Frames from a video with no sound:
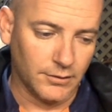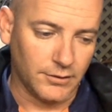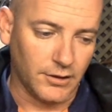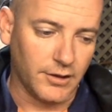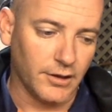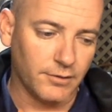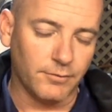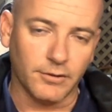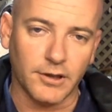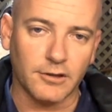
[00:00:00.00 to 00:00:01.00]
you can't
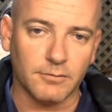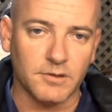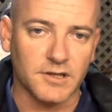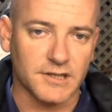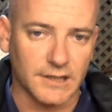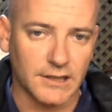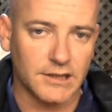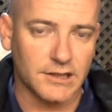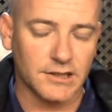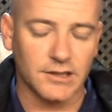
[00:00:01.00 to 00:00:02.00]
really get them in the
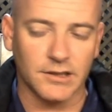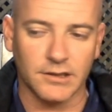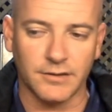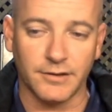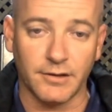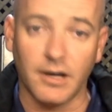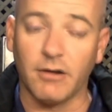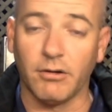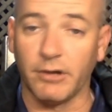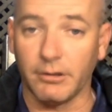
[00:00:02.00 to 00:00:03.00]
States. There are
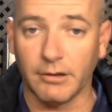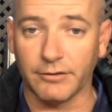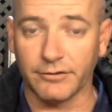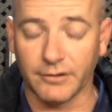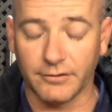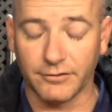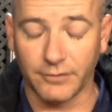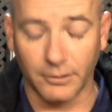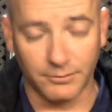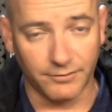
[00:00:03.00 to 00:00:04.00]
IR
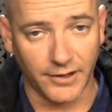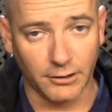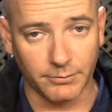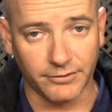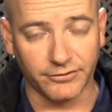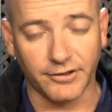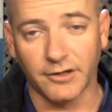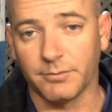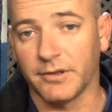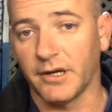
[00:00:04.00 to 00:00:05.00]
scopes available in the
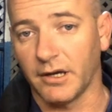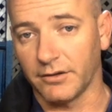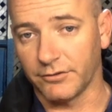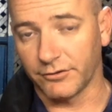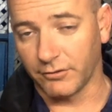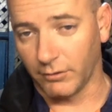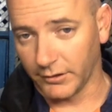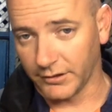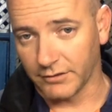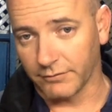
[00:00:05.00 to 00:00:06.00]
States, but they are
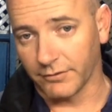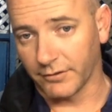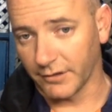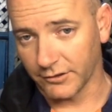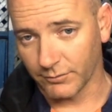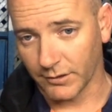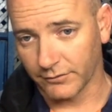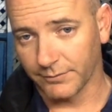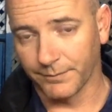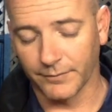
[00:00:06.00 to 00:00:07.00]
slightly different to these
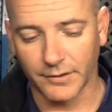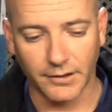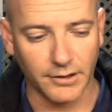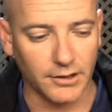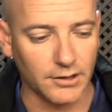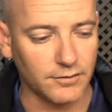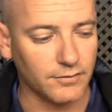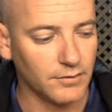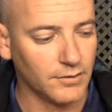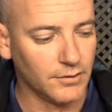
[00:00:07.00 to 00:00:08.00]
ones. And
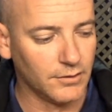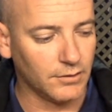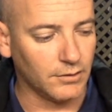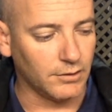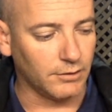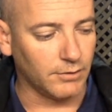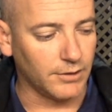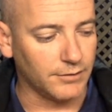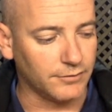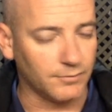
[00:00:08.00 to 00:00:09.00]
IOR
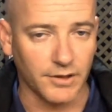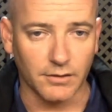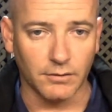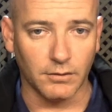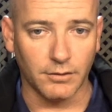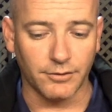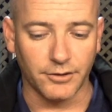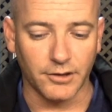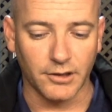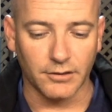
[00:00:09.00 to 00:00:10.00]
used to make a lot of
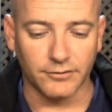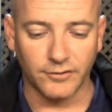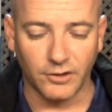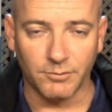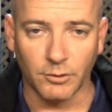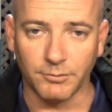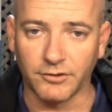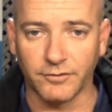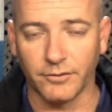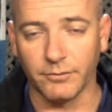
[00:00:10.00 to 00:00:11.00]
the sniper
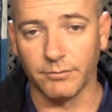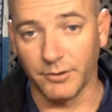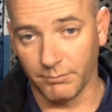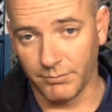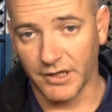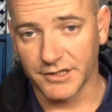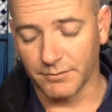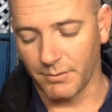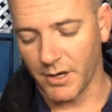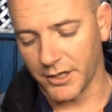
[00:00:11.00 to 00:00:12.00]
optics for they're based in
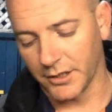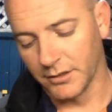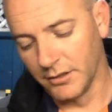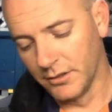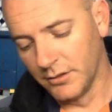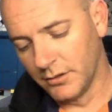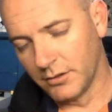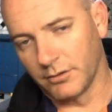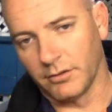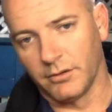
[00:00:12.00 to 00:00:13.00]
Romania.
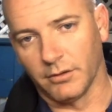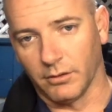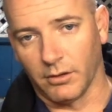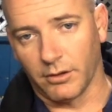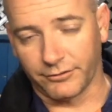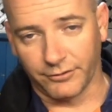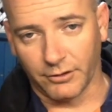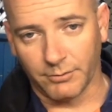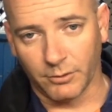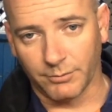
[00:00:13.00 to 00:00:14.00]
A lot of
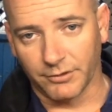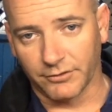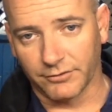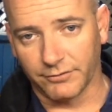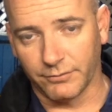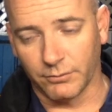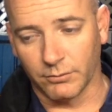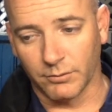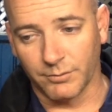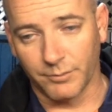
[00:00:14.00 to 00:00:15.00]
sniper optics
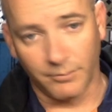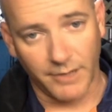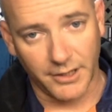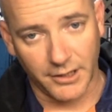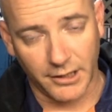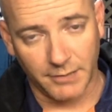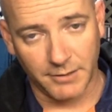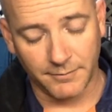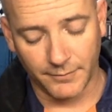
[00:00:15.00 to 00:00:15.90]
for the Romanian army,